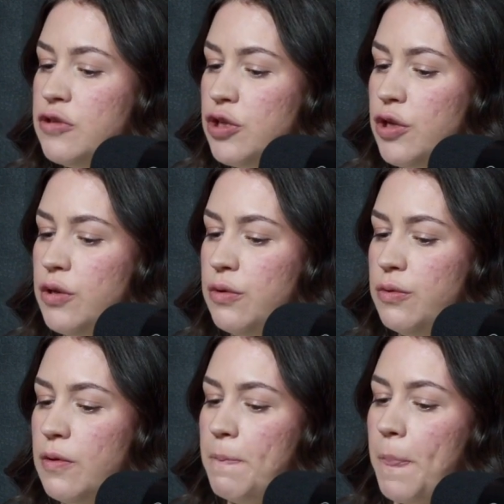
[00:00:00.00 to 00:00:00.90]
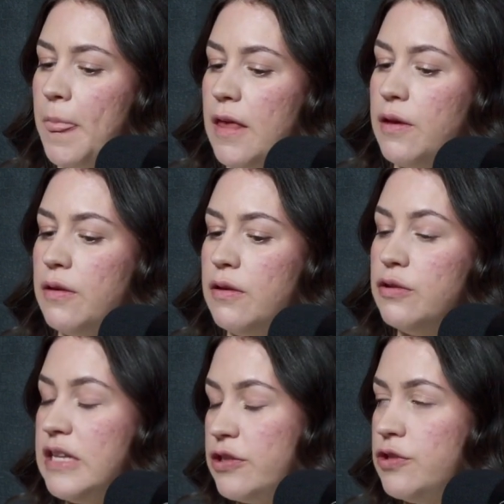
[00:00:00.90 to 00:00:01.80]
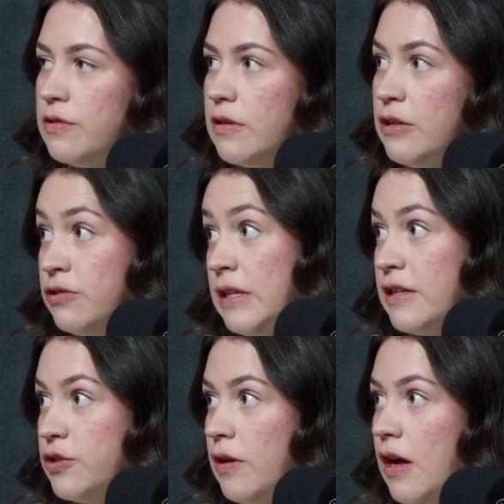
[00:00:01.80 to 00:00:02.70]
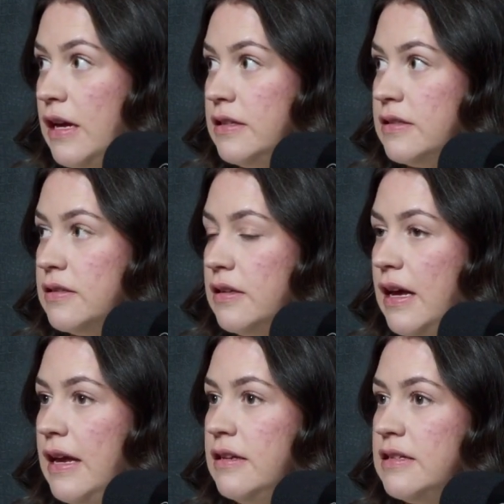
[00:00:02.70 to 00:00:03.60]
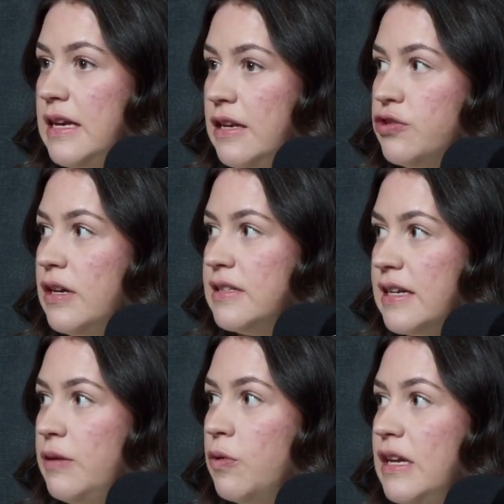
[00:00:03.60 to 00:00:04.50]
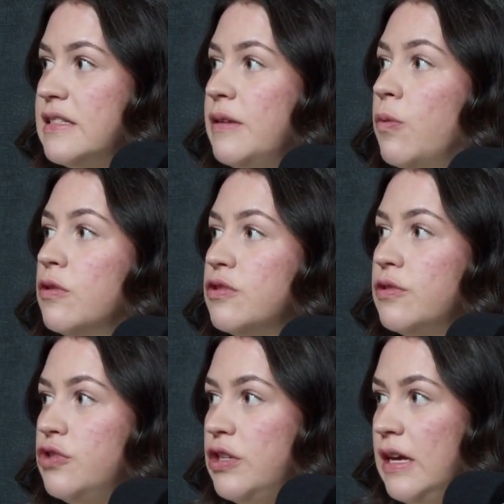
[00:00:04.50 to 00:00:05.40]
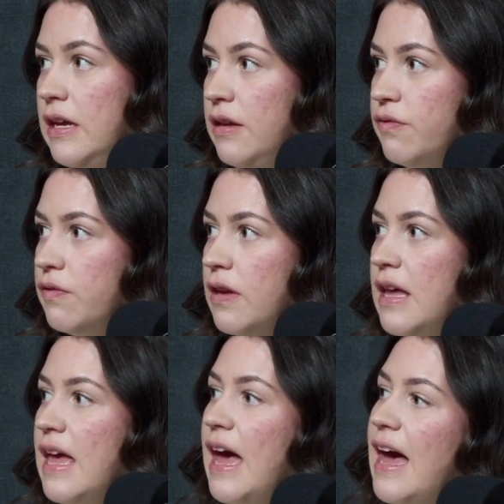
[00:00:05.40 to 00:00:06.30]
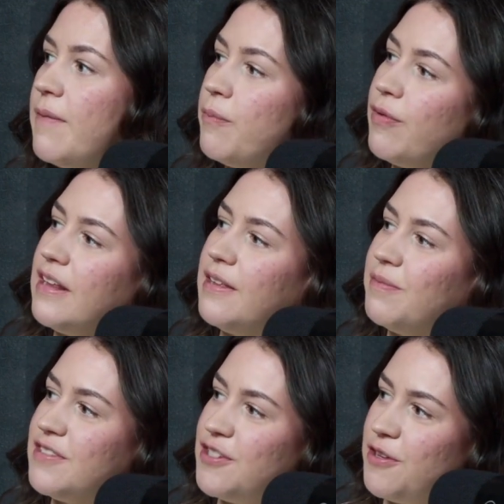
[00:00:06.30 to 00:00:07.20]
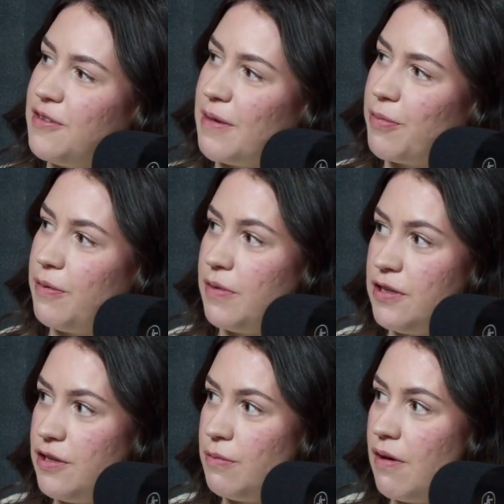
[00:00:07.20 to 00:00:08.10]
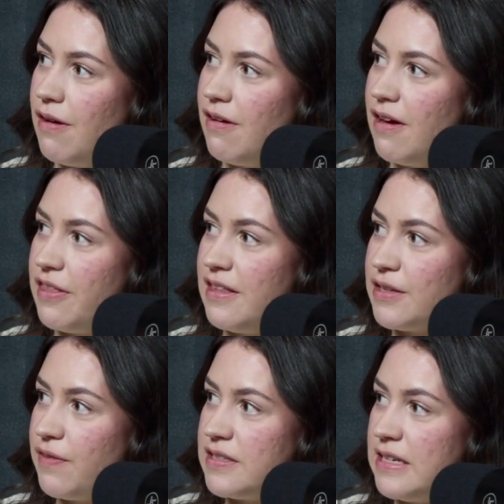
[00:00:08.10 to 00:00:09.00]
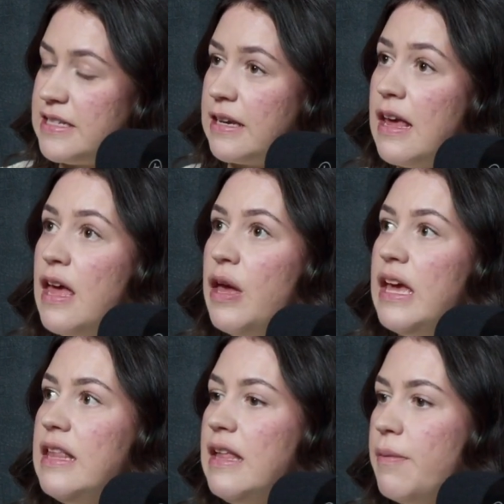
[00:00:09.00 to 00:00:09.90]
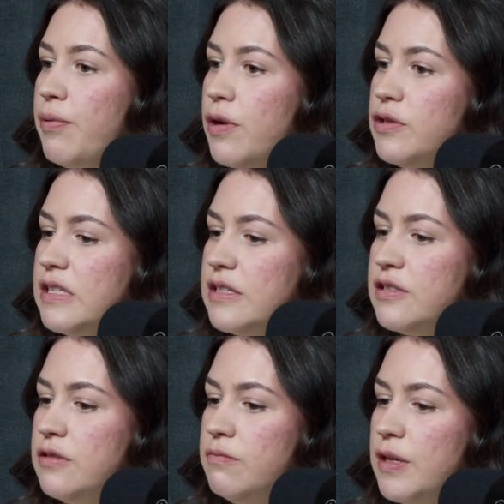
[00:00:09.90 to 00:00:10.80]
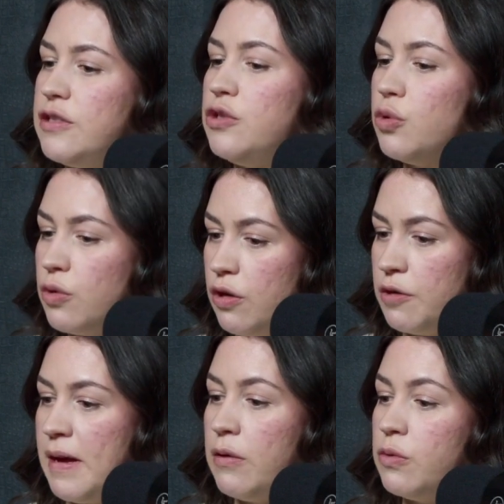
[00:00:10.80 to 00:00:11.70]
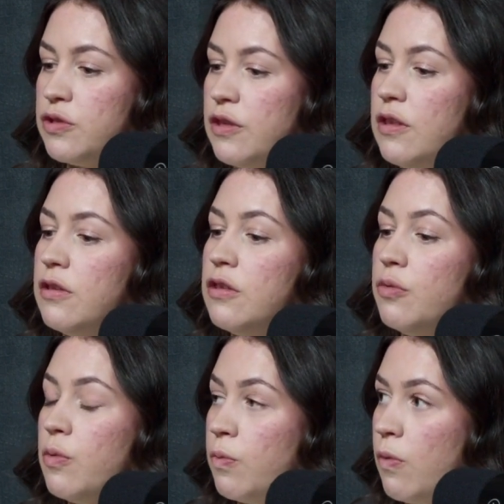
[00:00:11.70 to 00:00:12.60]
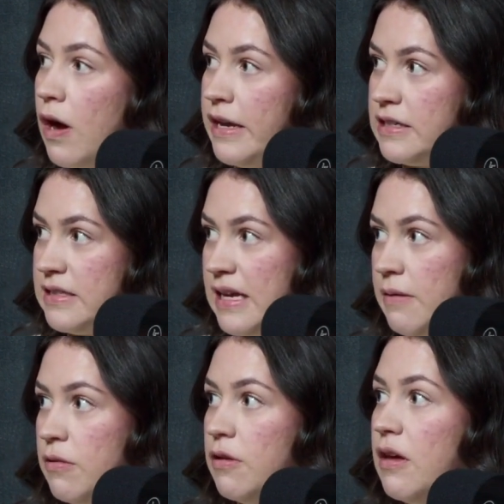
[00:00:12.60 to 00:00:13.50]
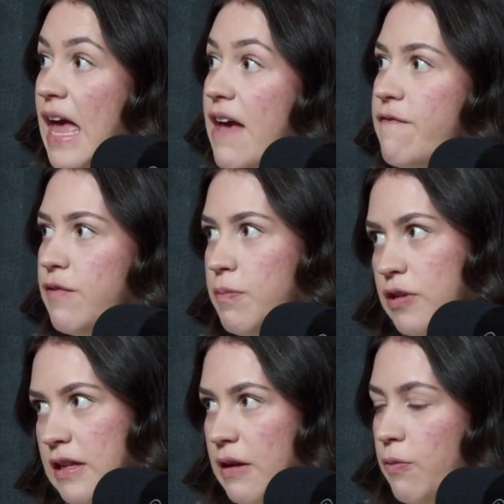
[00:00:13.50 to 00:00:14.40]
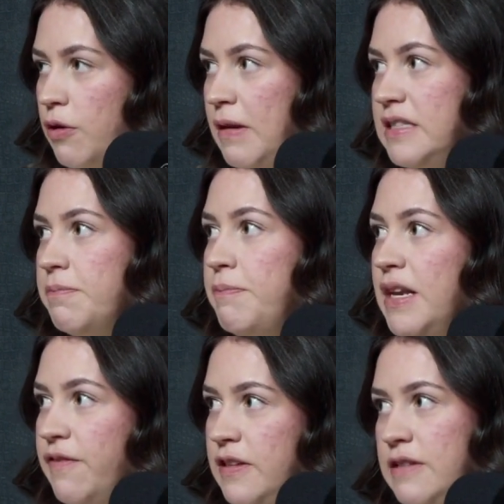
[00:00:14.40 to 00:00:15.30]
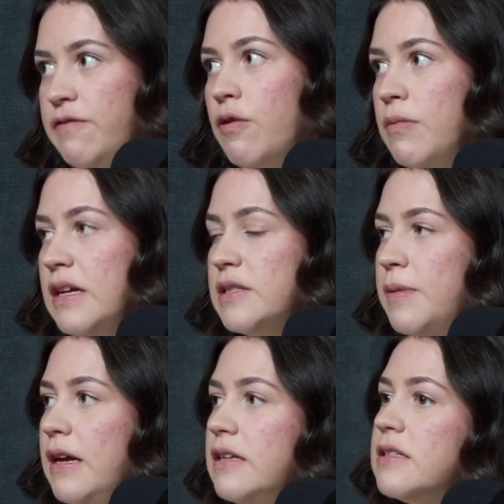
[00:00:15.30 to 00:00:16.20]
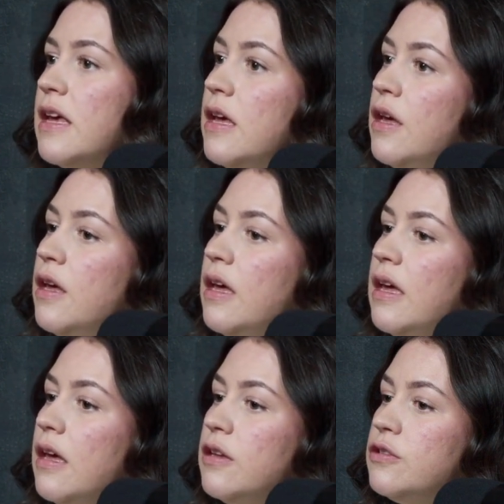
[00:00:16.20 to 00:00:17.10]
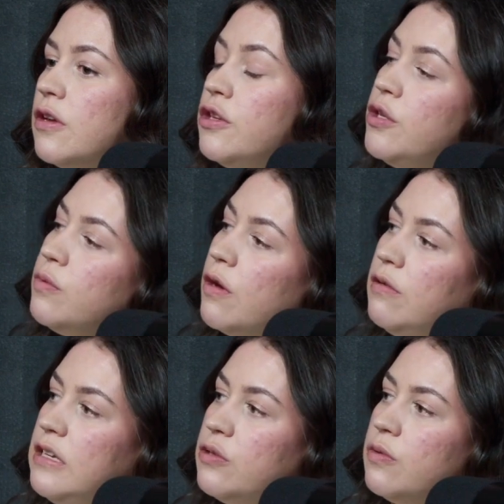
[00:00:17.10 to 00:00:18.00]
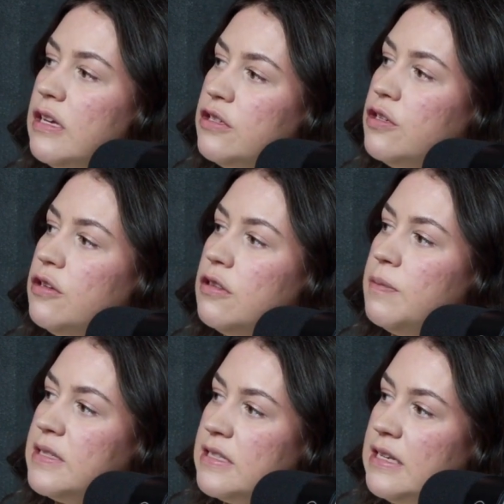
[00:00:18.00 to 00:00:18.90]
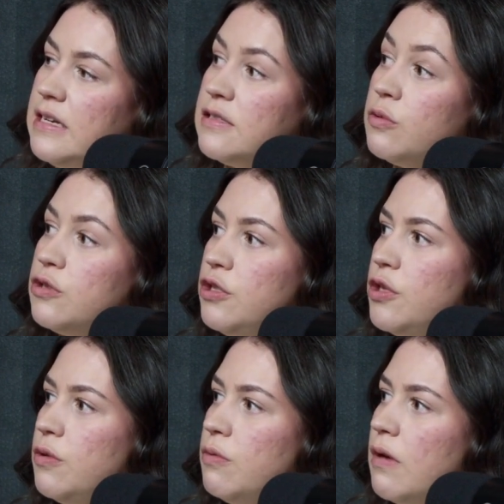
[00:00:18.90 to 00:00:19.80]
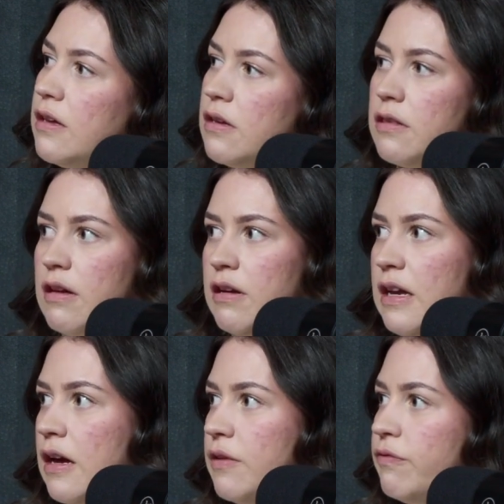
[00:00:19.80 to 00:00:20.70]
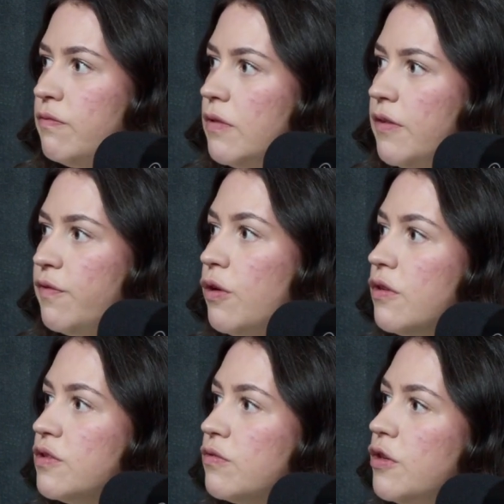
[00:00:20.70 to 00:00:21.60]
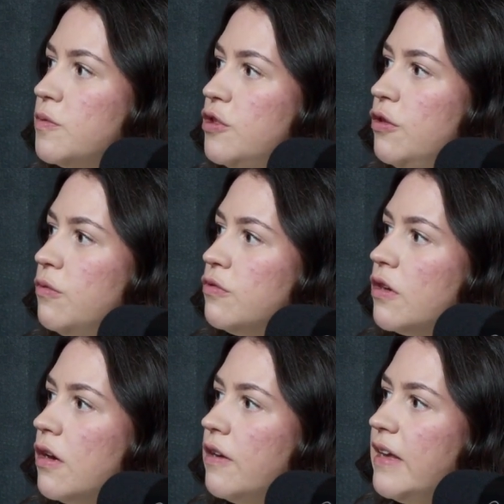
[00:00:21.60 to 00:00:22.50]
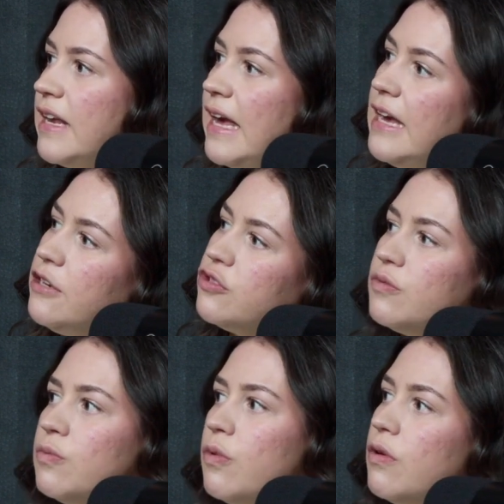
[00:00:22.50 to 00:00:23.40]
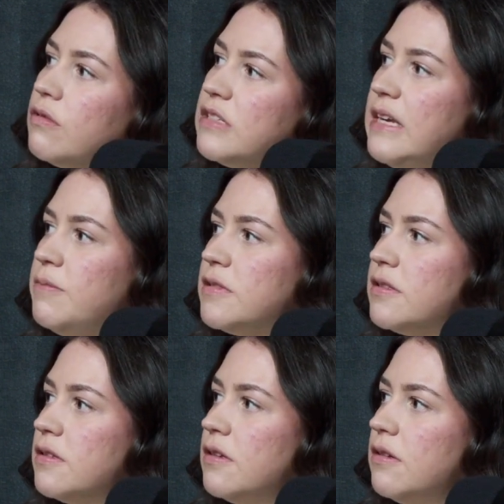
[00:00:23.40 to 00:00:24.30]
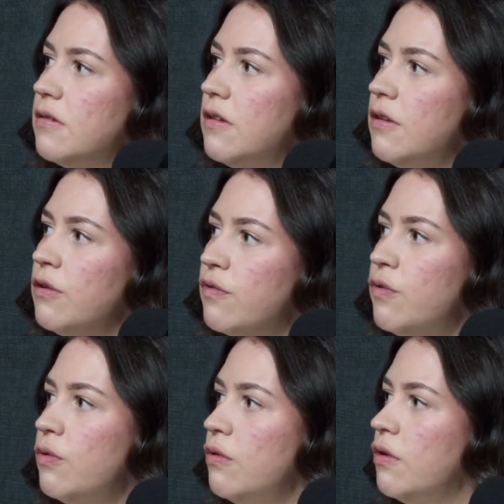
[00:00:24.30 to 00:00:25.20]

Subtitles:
to contextualize and illustrate exactly what it is they want to achieve, and bring them to that point where you are. I think that's fascinating. In that process, because you talk a lot about also the wider team, that everybody in that workplace is benefiting from that space. Are you only talking to the business leaders, or are there any kind of focus groups? Do you kind of get a gauge on what teams look for?